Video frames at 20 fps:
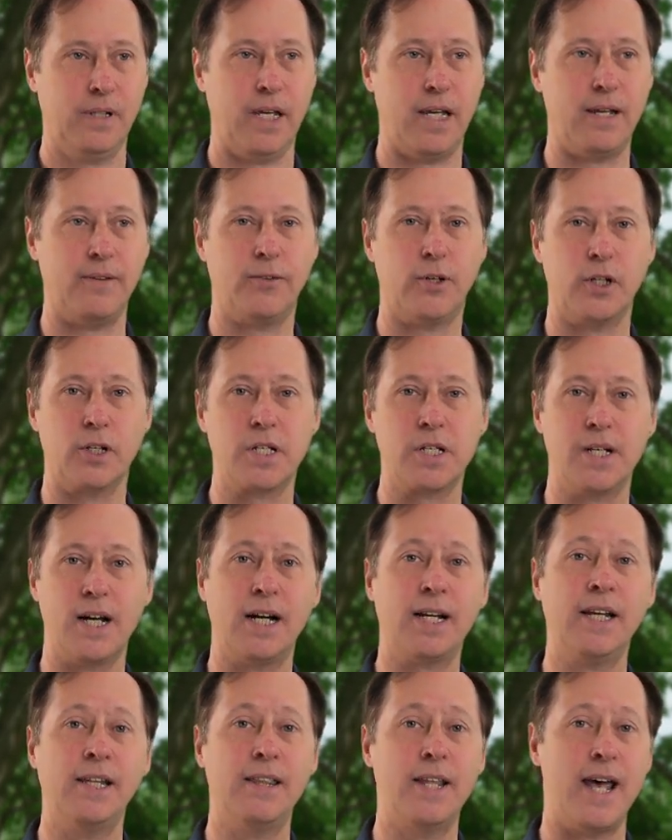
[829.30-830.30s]
If you're
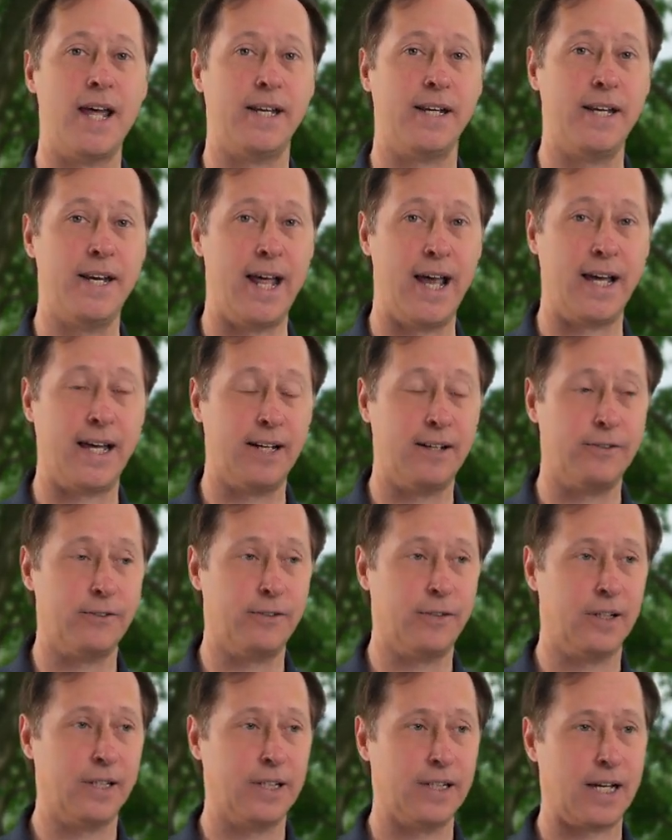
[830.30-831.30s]
stuck in that
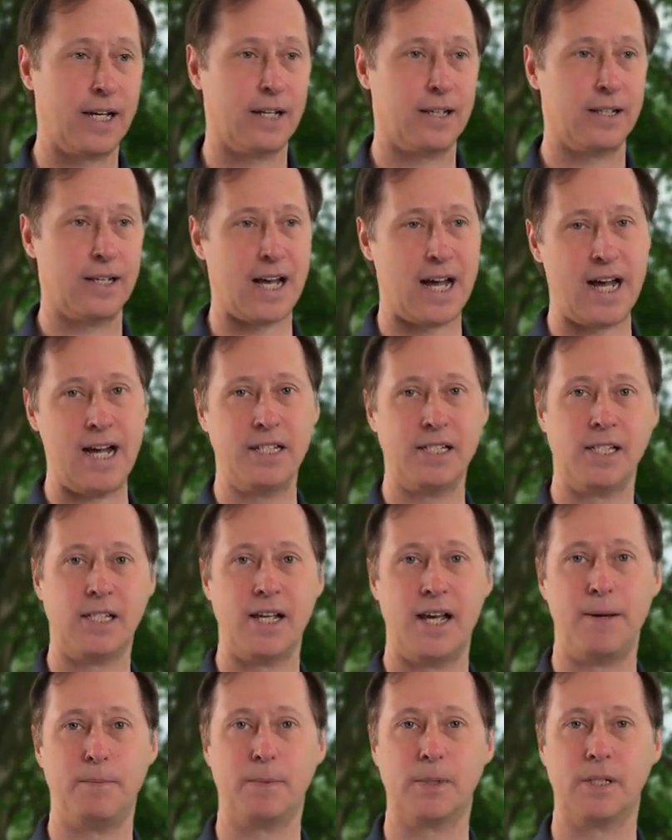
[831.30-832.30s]
negative
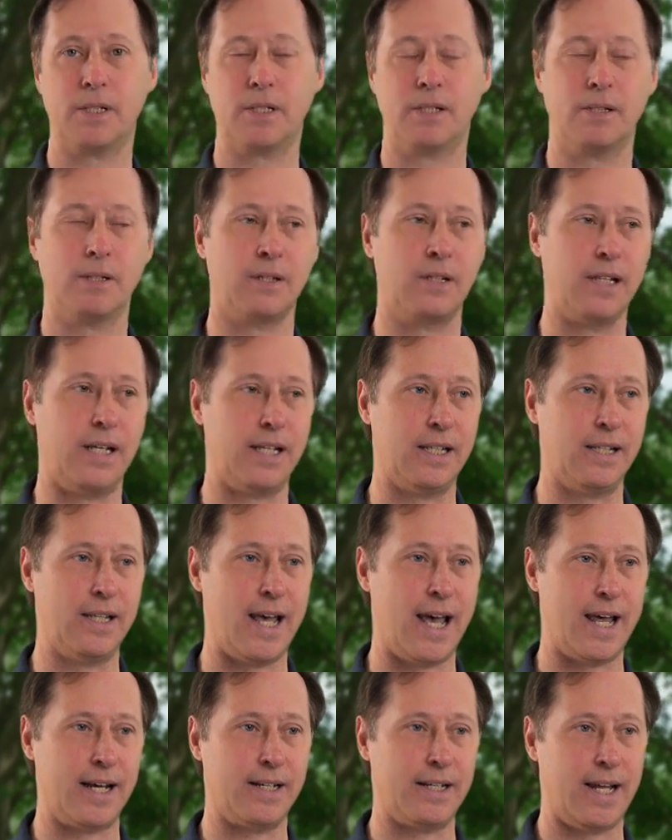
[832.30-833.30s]
concept, in
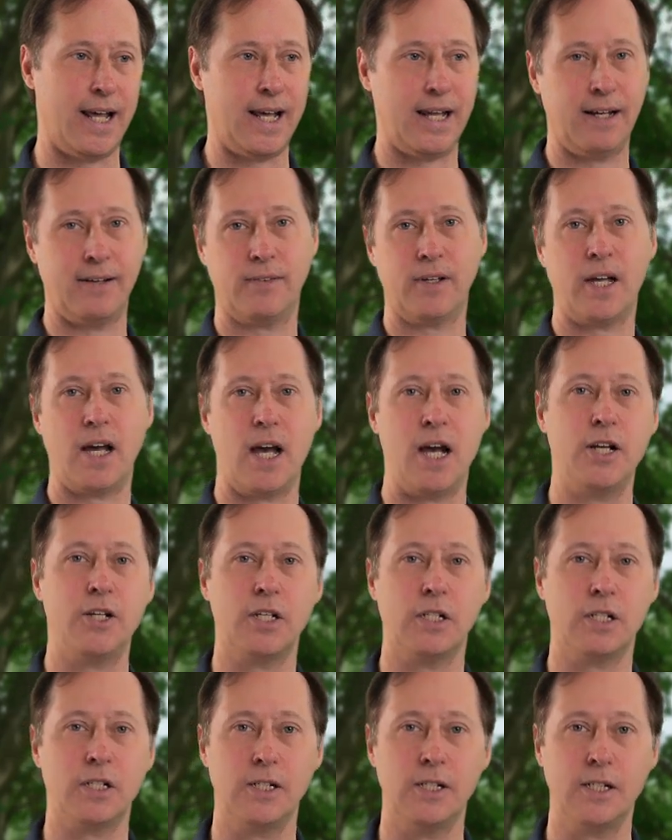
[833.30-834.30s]
that negative
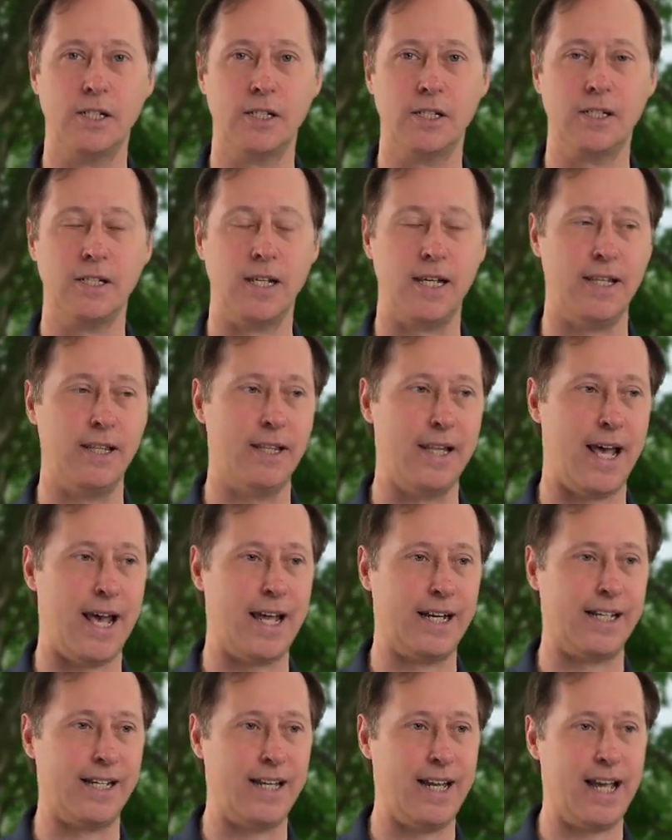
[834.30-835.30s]
consciousness, in
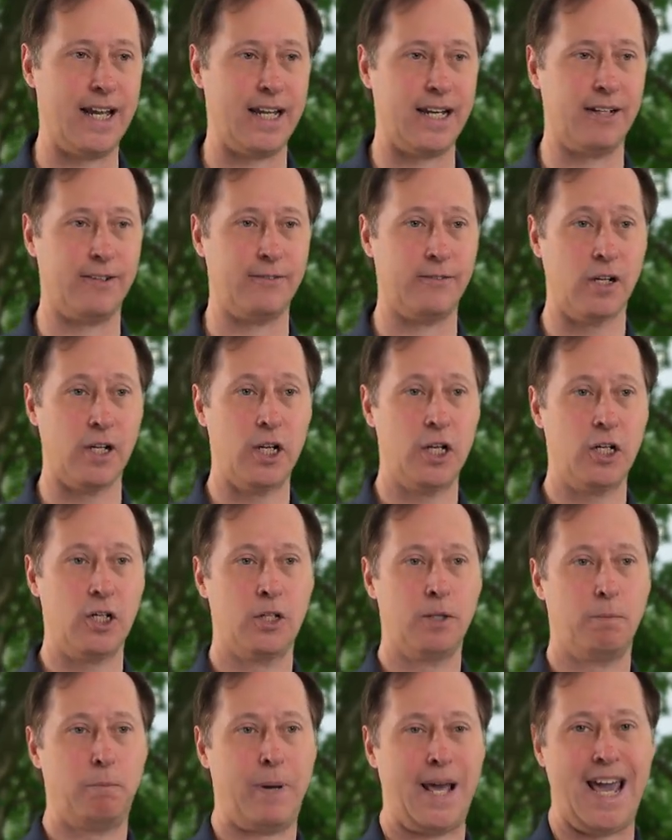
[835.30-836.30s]
that negative
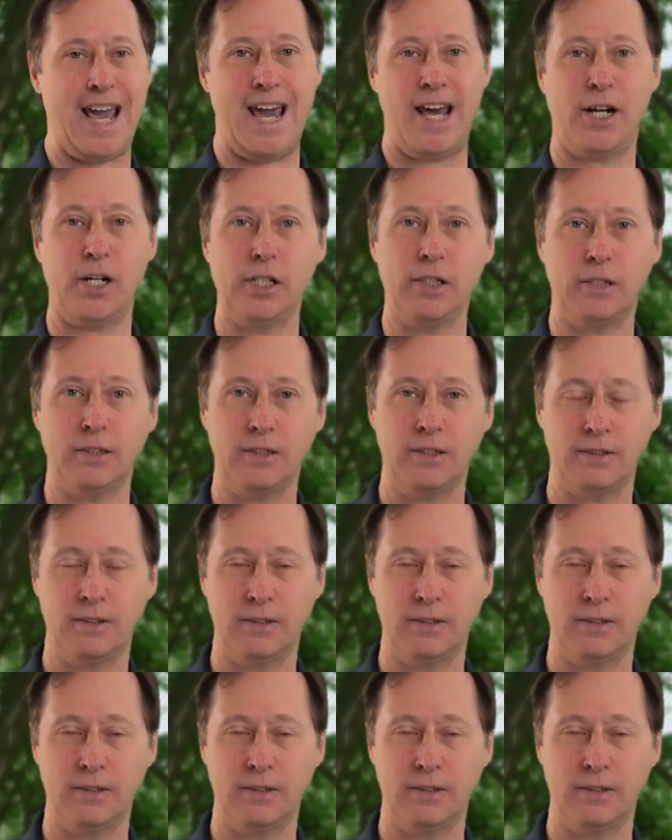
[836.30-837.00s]
pattern,